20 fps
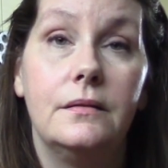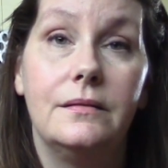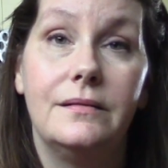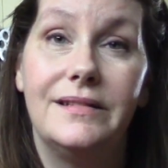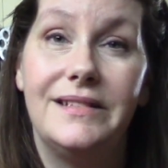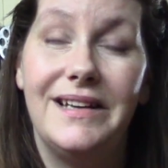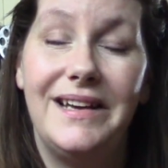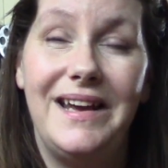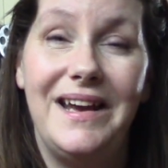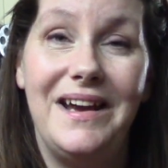
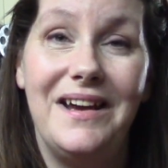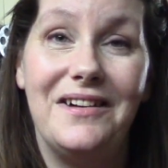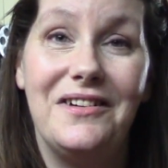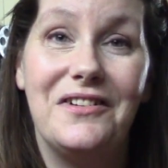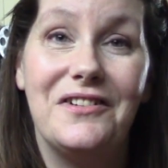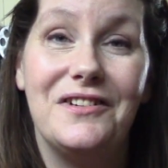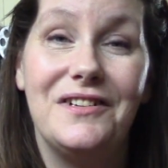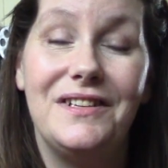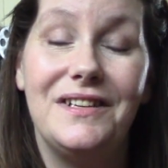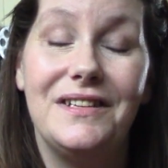to
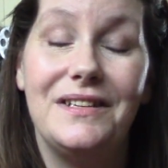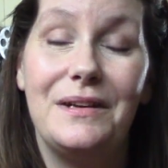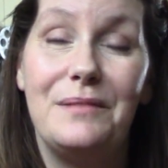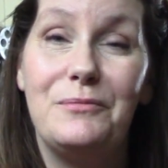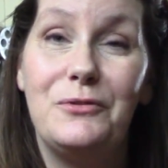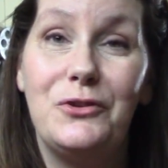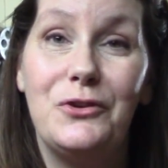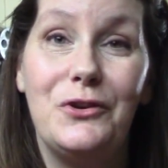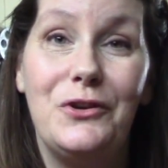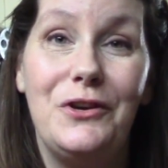canned goods, as I'm
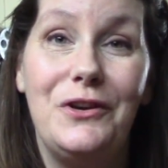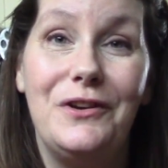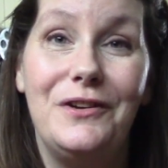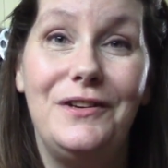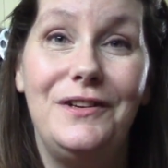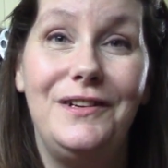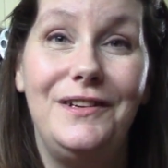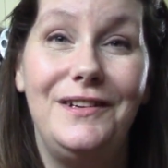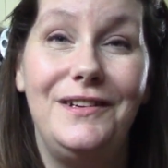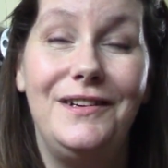sure
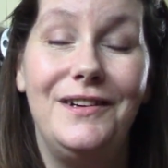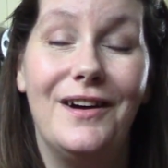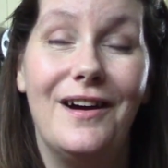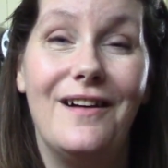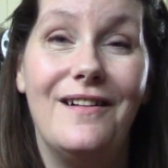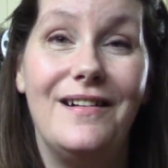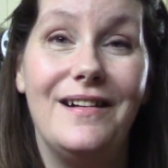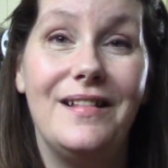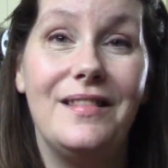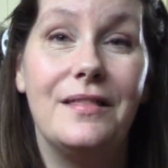you're
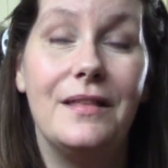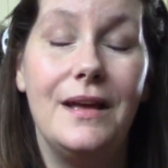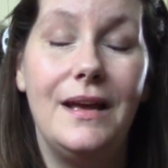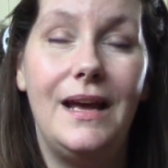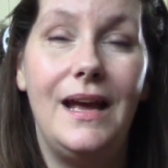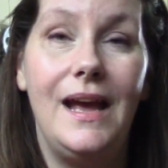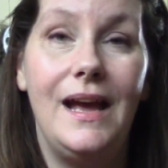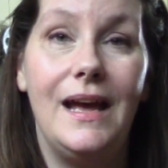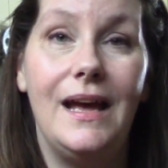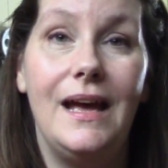already
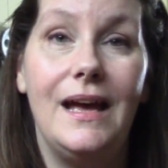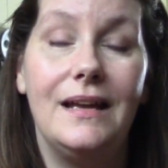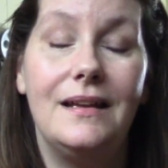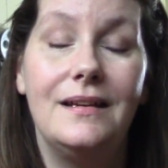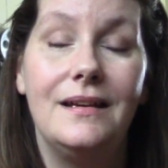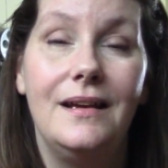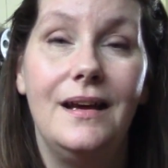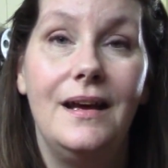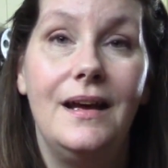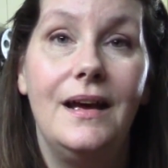thinking
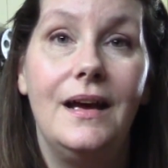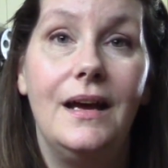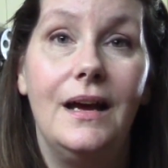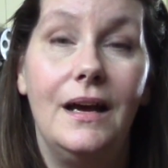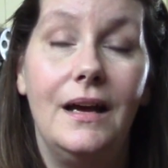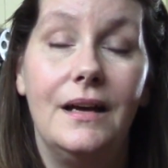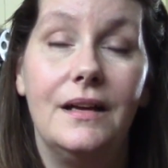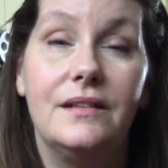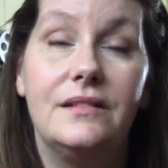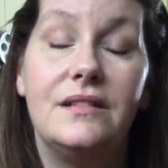it,
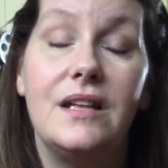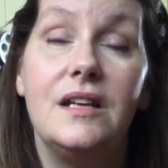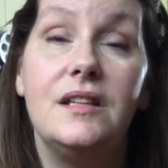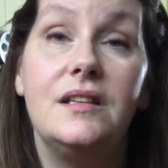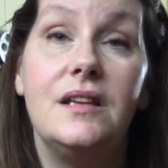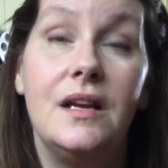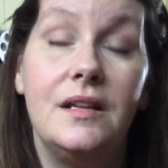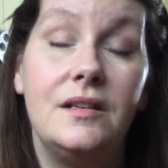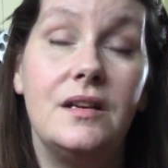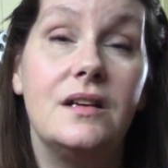is that
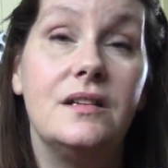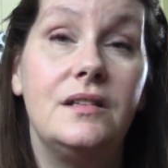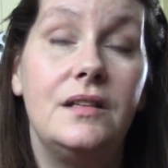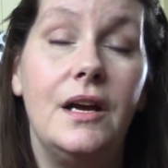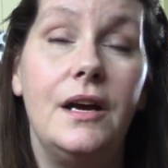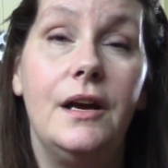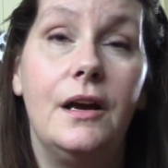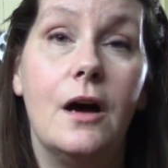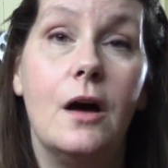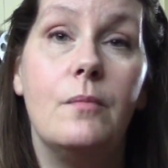it does
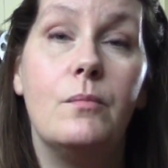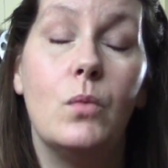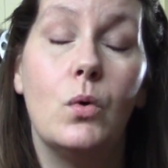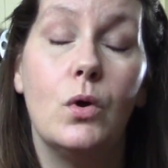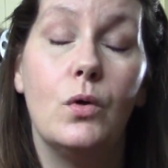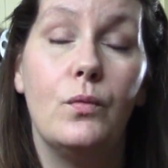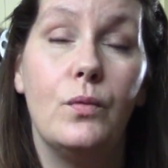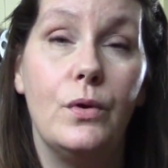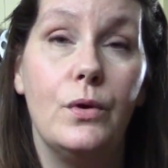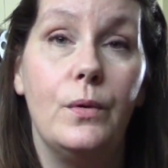take up
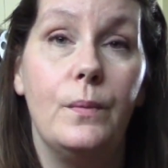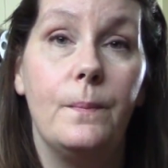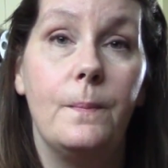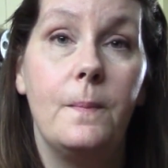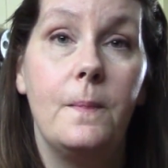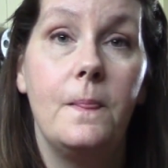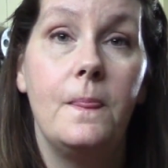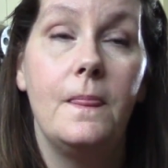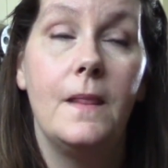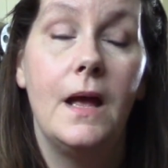more room
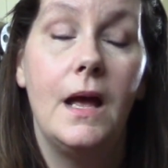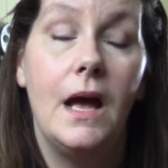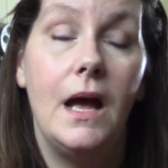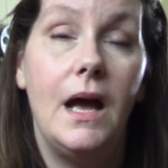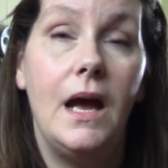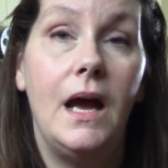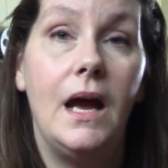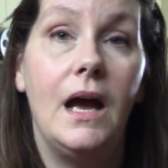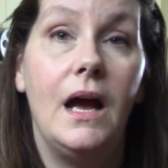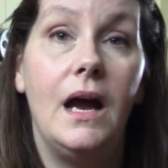
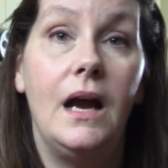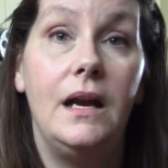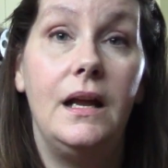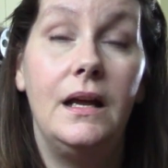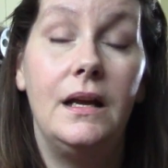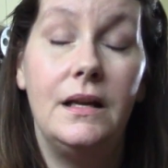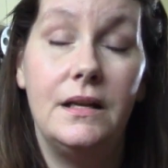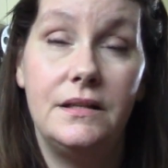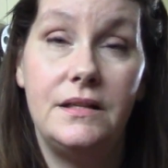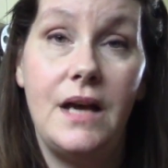and
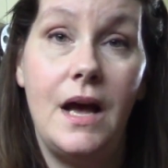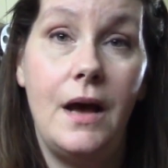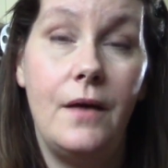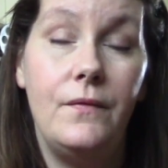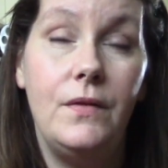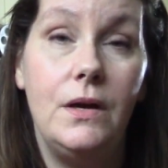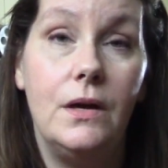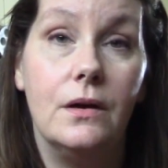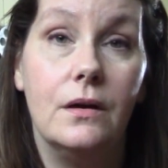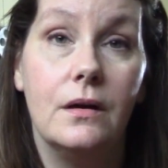it is
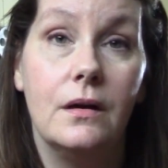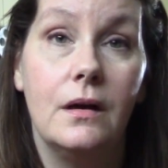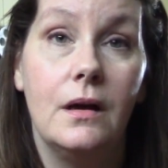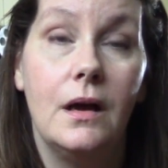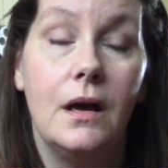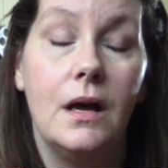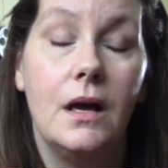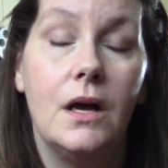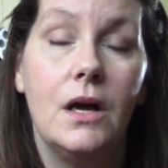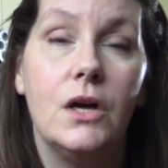heavier.
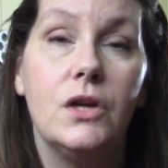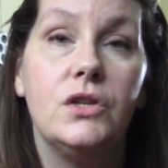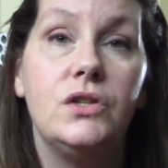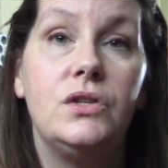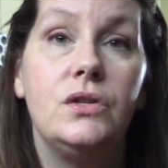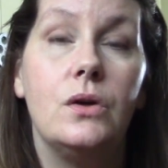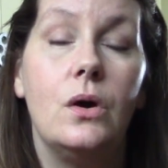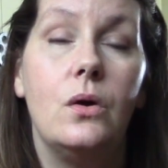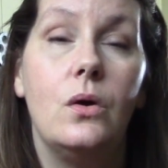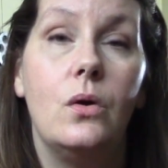
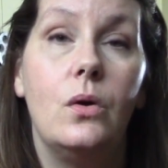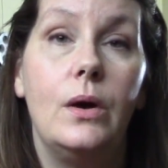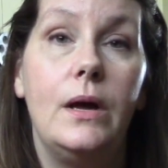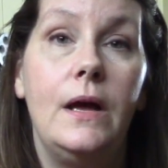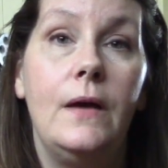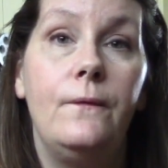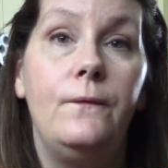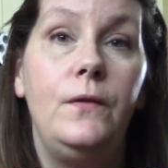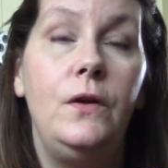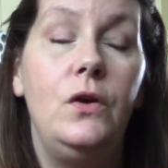So
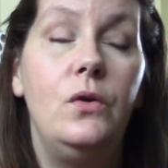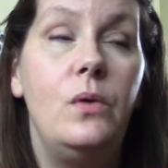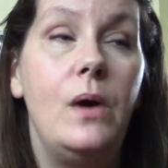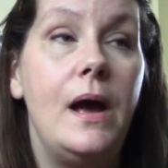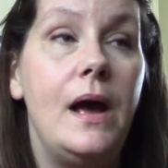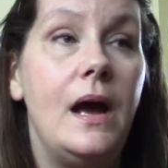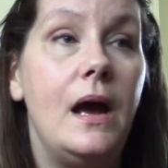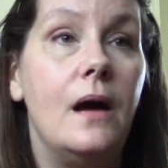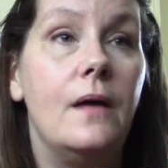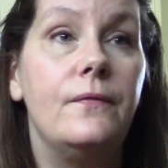if you
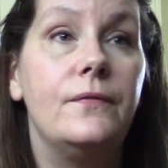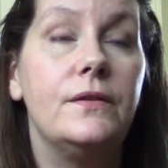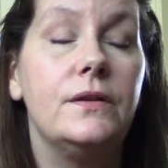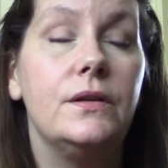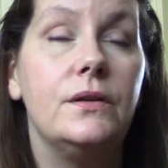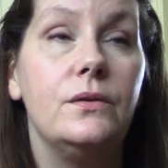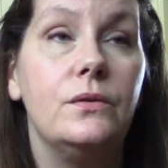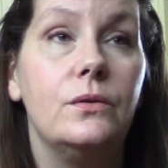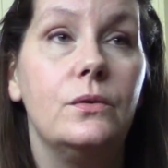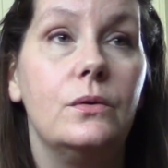have
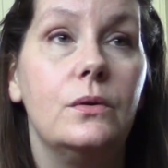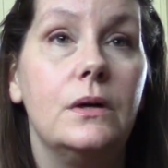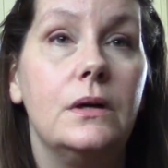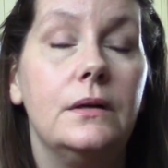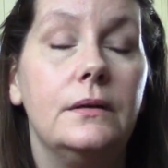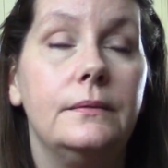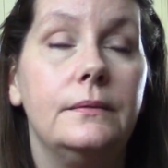to